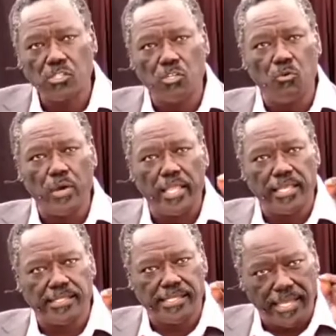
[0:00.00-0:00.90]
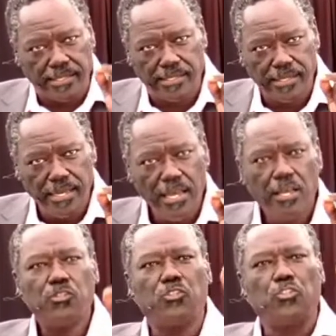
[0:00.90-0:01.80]
you with is this:
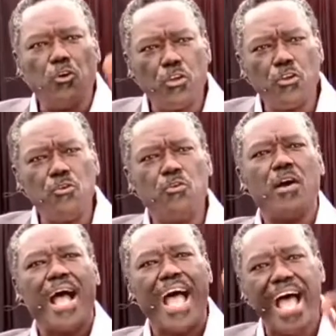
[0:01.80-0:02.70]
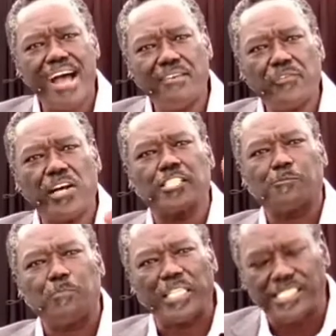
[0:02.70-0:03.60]
do you have a
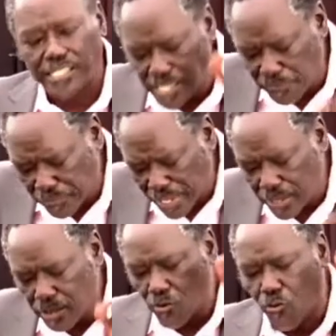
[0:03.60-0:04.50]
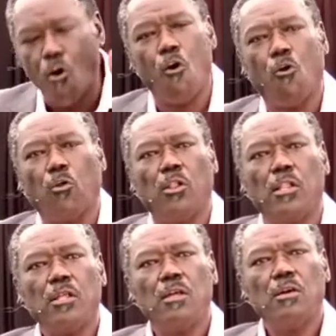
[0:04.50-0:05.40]
specific goal
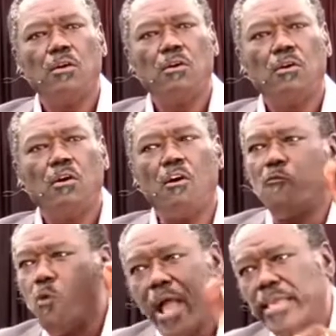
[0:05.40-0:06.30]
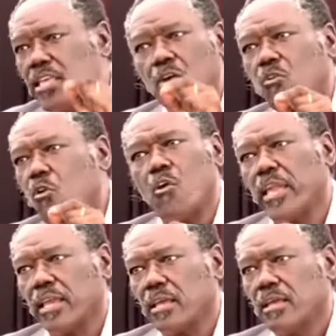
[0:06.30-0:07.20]
of where you're
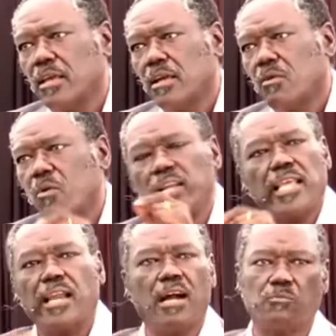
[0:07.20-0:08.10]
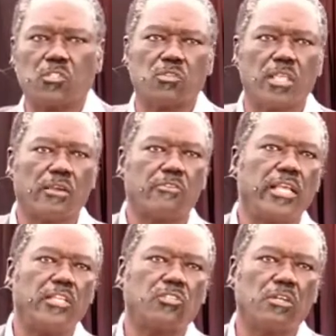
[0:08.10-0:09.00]
going when it comes to the
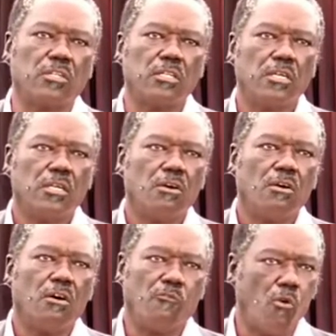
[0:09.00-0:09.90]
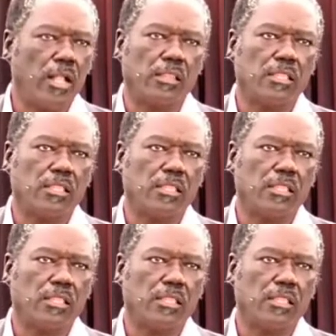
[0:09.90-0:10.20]
creation of wealth?